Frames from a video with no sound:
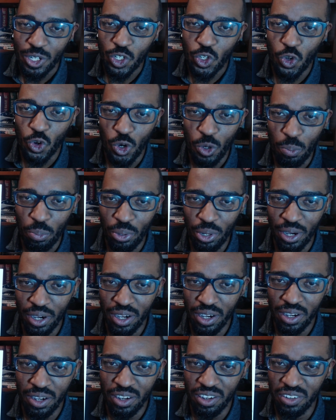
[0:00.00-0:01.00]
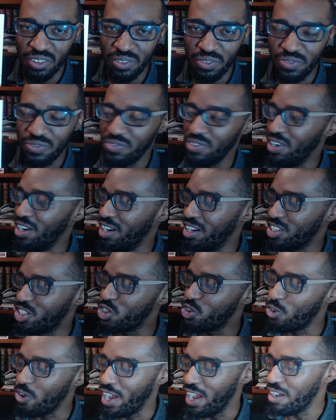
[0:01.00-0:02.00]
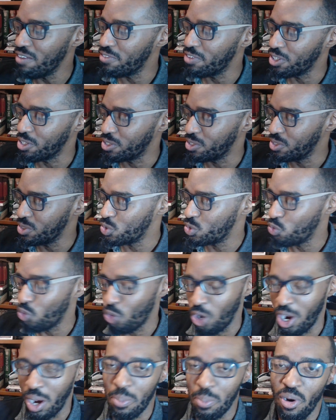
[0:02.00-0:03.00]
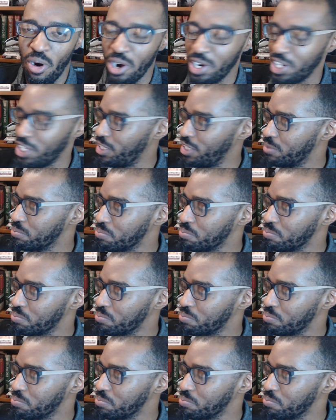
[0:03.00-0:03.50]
group of travelers for our party.